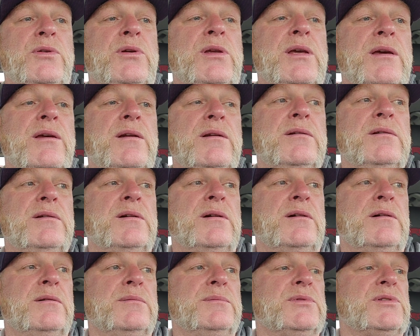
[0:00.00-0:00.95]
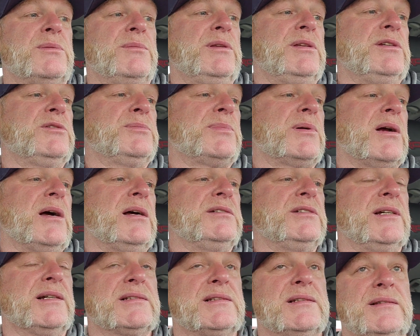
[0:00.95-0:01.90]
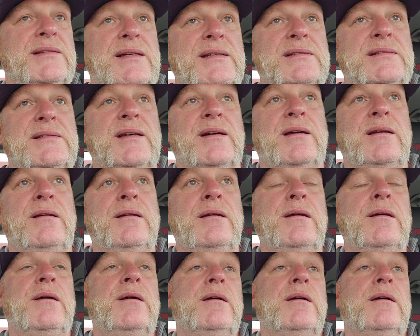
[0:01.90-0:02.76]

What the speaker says: to get some of these projects and things done.